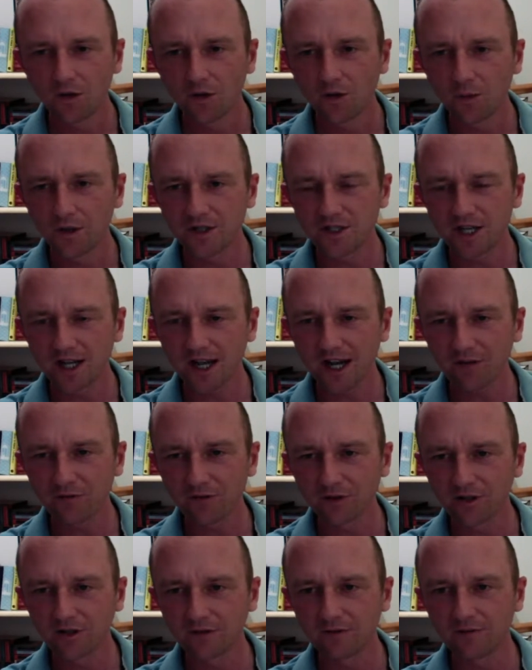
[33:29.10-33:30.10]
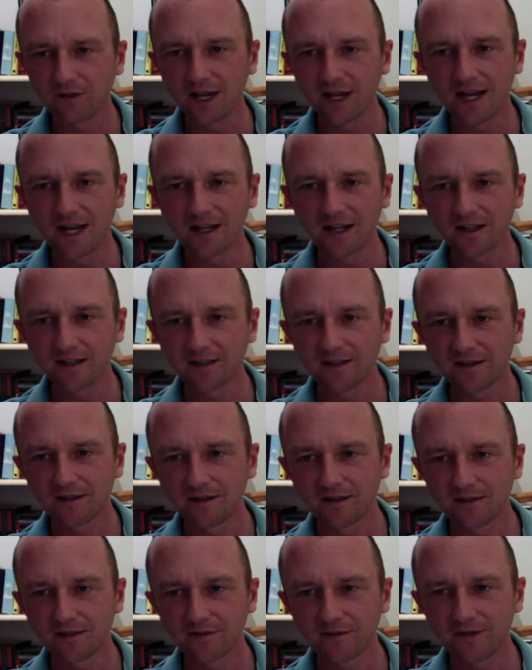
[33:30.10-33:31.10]
Which African flag
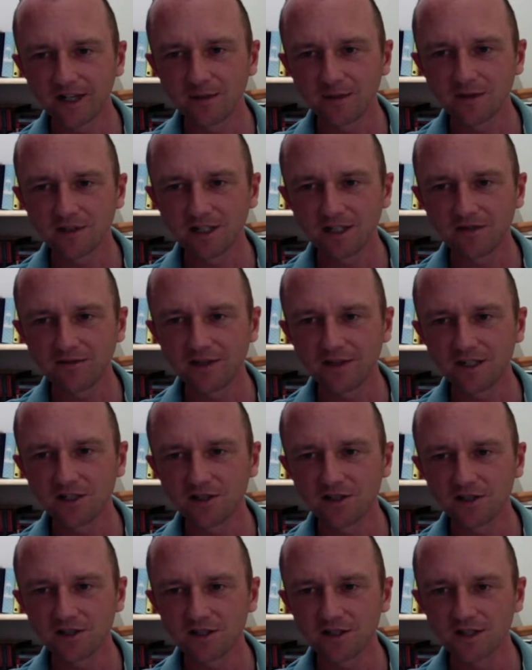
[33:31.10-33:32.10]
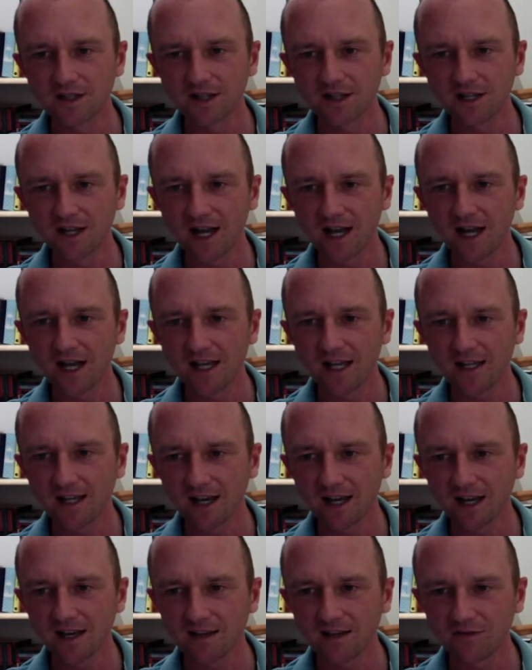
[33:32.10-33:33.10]
famously features an
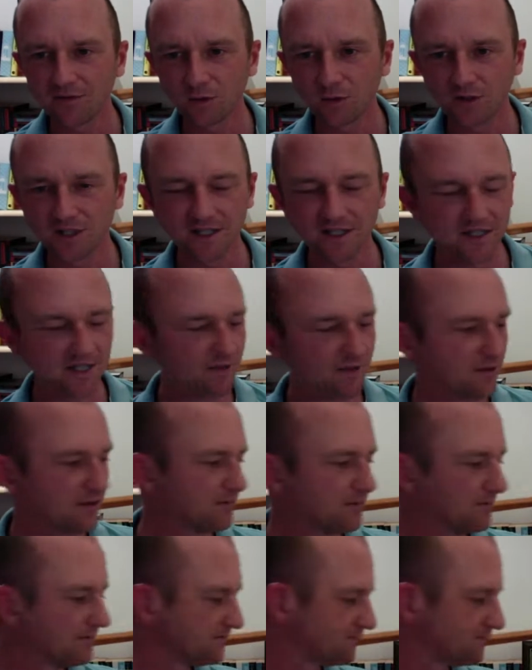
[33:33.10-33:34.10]
AK-47?